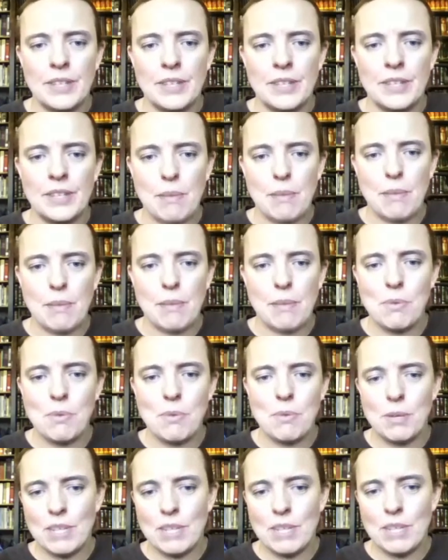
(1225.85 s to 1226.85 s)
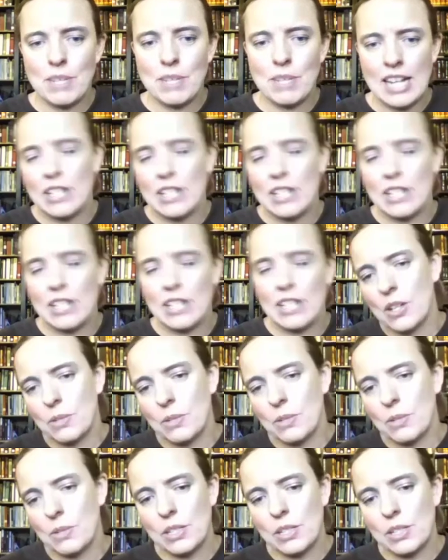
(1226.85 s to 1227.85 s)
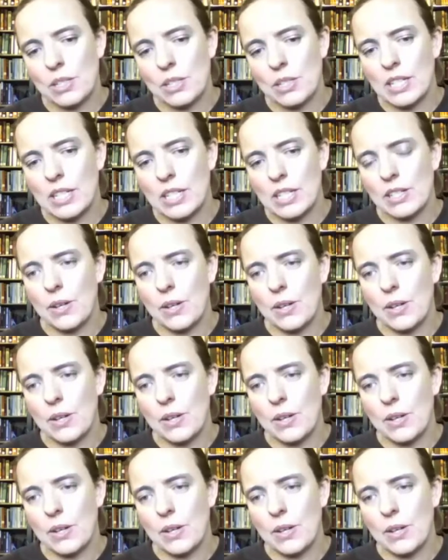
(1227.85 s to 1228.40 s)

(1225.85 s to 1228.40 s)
There's a PowerPoint presentation that goes with this quiz.